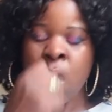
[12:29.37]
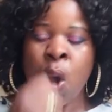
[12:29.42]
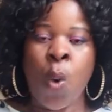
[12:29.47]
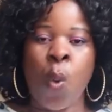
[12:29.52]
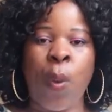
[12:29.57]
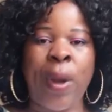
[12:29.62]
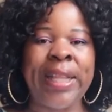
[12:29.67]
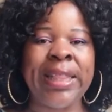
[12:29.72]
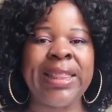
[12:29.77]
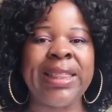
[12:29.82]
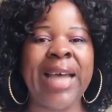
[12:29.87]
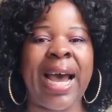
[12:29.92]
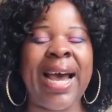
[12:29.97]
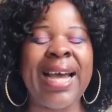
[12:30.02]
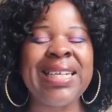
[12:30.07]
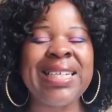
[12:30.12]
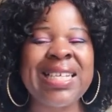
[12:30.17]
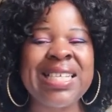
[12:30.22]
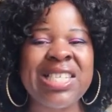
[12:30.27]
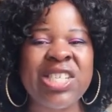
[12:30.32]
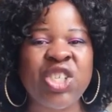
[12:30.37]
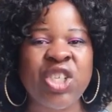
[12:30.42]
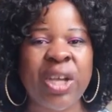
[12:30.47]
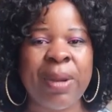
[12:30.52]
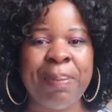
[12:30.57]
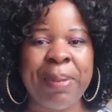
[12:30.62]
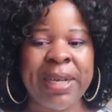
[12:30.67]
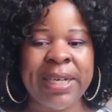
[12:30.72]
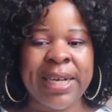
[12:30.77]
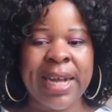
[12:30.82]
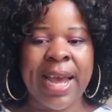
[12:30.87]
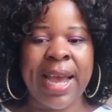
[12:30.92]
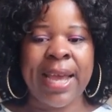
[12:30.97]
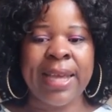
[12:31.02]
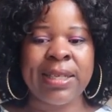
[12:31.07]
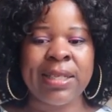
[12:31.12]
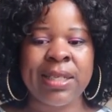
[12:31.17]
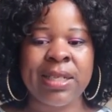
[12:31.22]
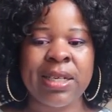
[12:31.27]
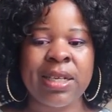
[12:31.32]
When that is
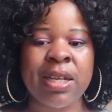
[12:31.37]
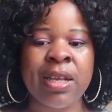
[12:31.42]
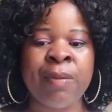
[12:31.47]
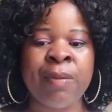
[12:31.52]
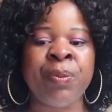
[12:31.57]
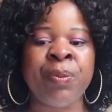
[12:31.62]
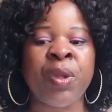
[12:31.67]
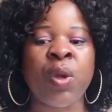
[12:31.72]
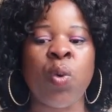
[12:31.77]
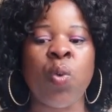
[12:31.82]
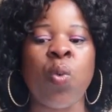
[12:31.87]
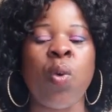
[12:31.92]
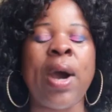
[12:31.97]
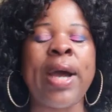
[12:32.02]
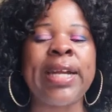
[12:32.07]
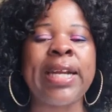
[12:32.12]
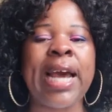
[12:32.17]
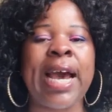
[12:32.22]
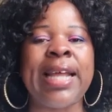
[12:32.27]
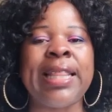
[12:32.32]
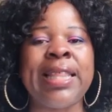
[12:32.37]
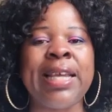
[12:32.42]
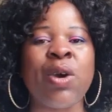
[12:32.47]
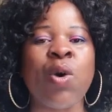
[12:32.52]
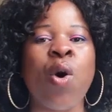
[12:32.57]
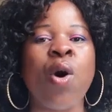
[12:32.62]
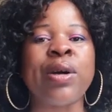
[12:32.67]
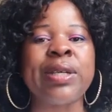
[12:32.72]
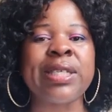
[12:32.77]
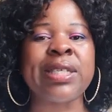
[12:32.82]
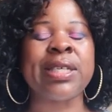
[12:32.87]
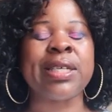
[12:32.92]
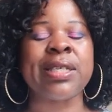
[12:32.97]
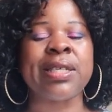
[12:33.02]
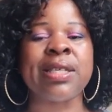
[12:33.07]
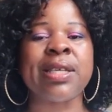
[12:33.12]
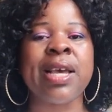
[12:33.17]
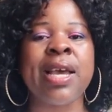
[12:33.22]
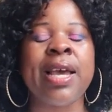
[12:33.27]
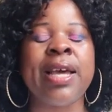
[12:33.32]
jeopardized, what are the
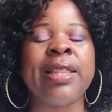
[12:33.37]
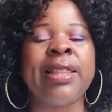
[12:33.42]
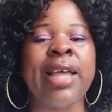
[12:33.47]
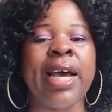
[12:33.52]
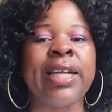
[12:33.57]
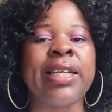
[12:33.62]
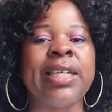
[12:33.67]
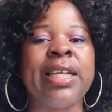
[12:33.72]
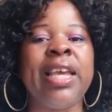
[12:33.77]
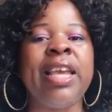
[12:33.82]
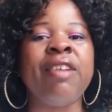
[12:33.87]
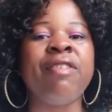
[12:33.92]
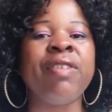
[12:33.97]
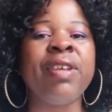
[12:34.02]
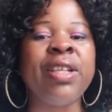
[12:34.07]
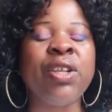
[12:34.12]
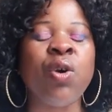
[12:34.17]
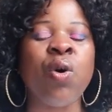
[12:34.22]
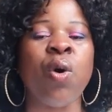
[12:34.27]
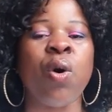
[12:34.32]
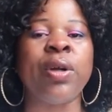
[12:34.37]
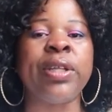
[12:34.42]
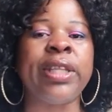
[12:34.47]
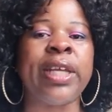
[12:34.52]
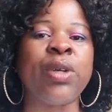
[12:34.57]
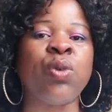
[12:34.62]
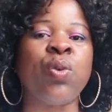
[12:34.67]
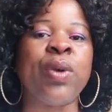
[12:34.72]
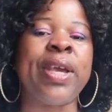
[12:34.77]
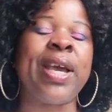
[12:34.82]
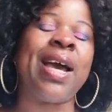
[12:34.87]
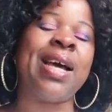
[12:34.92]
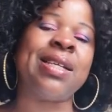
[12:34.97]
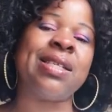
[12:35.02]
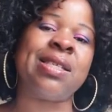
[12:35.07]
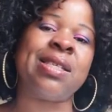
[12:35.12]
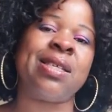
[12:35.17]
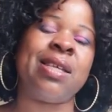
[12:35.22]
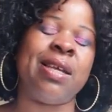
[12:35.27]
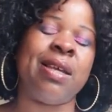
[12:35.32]
causes that even God that we can't
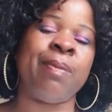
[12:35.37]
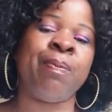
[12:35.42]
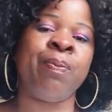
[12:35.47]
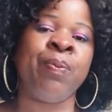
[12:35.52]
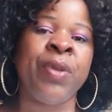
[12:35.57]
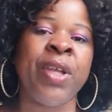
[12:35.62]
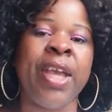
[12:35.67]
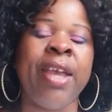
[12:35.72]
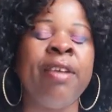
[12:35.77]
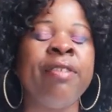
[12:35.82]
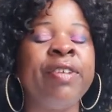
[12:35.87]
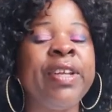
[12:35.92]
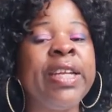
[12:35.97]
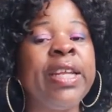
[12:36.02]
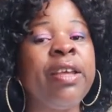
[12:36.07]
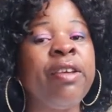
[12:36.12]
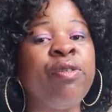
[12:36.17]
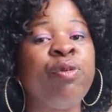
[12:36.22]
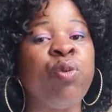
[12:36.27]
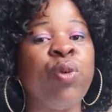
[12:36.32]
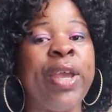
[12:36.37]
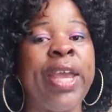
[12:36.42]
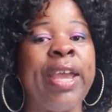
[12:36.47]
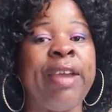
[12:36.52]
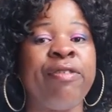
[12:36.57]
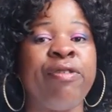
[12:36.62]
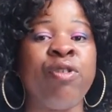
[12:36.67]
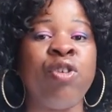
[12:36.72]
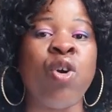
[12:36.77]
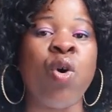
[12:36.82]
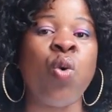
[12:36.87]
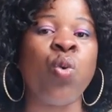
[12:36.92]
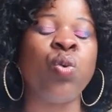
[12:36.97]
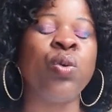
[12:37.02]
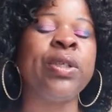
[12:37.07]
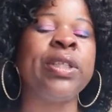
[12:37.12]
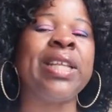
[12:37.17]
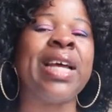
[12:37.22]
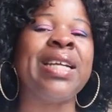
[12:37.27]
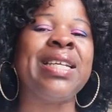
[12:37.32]
see, even if we have
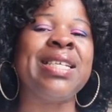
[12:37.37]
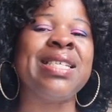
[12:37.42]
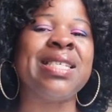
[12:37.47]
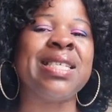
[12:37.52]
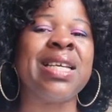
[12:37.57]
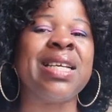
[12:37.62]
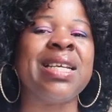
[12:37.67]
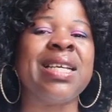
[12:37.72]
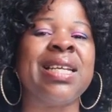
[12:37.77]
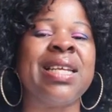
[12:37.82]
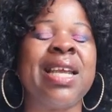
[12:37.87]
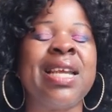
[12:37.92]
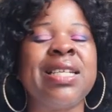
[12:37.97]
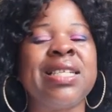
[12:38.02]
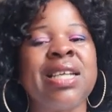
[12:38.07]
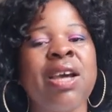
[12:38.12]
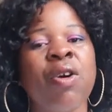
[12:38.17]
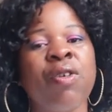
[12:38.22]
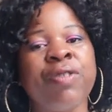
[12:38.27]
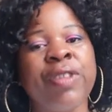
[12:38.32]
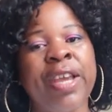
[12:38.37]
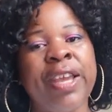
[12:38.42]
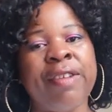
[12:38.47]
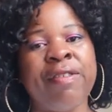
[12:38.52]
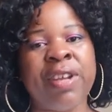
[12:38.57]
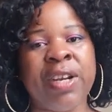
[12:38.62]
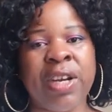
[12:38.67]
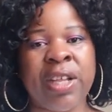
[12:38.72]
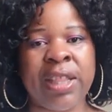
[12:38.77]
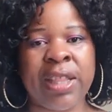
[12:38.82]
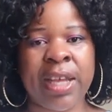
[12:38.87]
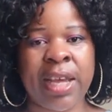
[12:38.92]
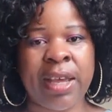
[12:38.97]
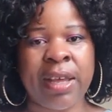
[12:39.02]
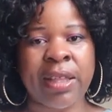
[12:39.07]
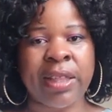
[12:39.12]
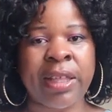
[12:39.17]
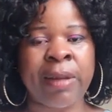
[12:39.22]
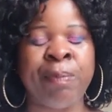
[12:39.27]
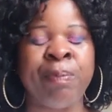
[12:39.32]
known that is the creator of the heaven and the
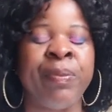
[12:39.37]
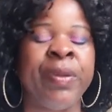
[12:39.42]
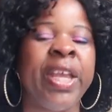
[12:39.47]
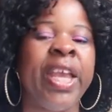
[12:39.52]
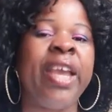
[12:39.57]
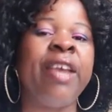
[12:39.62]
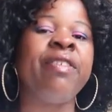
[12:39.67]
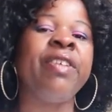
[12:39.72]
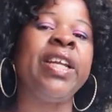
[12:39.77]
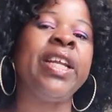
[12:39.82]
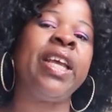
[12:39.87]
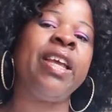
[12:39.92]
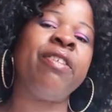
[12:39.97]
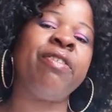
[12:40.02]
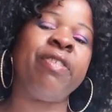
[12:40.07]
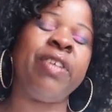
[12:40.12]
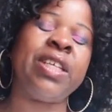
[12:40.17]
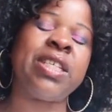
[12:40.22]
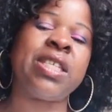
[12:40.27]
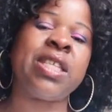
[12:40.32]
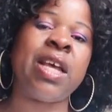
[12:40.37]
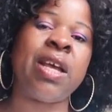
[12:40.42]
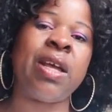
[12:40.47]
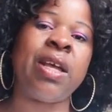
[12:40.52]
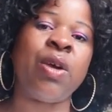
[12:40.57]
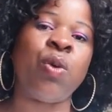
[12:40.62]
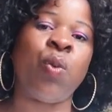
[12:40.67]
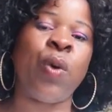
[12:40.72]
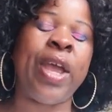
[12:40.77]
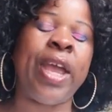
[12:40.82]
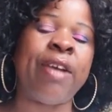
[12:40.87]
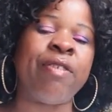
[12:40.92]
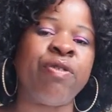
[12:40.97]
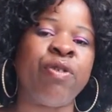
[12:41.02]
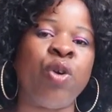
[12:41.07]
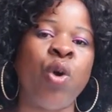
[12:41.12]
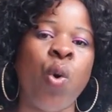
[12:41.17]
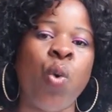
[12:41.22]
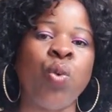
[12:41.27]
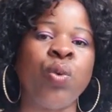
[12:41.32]
earth, even if he's the, we have
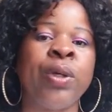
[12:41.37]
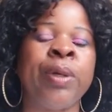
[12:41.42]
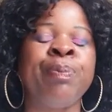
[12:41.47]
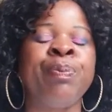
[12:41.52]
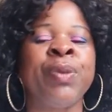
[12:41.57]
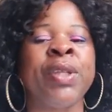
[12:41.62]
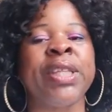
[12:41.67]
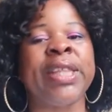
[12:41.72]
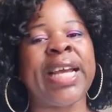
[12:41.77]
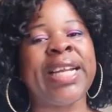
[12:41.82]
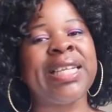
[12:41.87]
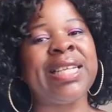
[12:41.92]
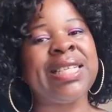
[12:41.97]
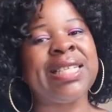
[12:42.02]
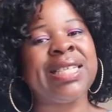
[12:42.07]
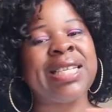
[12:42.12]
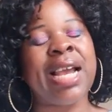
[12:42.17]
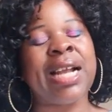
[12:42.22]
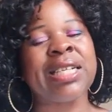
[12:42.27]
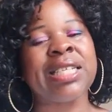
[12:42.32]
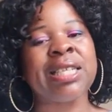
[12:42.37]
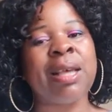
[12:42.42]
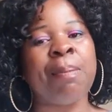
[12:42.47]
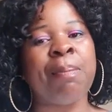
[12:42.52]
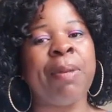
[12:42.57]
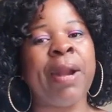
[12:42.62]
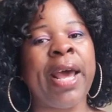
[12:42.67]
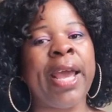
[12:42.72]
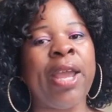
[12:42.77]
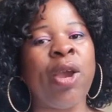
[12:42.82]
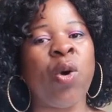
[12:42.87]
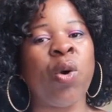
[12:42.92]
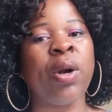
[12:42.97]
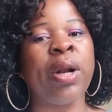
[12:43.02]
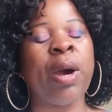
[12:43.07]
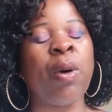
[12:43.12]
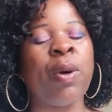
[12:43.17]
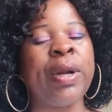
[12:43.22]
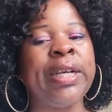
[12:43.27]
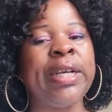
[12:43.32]
known that he shall supply all
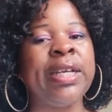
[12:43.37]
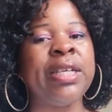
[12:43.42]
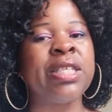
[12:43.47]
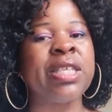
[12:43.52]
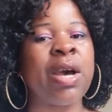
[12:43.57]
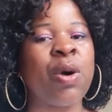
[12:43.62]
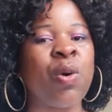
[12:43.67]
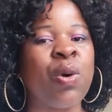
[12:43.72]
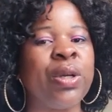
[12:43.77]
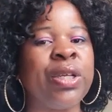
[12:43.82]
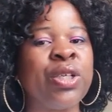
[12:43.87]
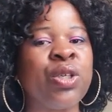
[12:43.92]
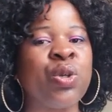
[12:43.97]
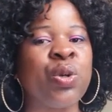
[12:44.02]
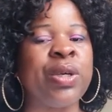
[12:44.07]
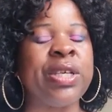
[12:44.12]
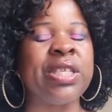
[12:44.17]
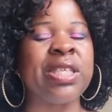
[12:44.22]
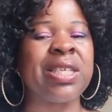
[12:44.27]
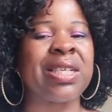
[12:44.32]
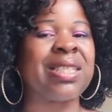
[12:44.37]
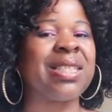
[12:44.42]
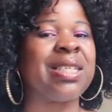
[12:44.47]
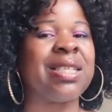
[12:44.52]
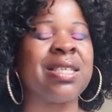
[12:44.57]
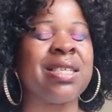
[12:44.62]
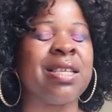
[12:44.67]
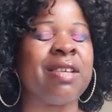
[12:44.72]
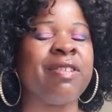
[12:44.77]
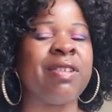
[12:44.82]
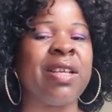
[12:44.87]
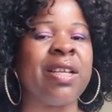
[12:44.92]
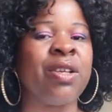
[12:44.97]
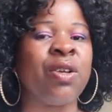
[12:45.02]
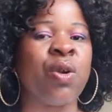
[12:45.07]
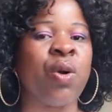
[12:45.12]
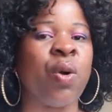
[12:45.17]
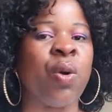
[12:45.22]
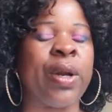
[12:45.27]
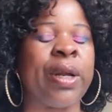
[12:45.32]
our needs according to his riches in
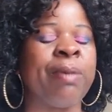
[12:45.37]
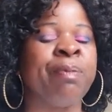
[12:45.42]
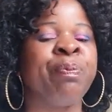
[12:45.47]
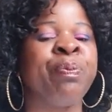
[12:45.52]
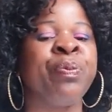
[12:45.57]
glory,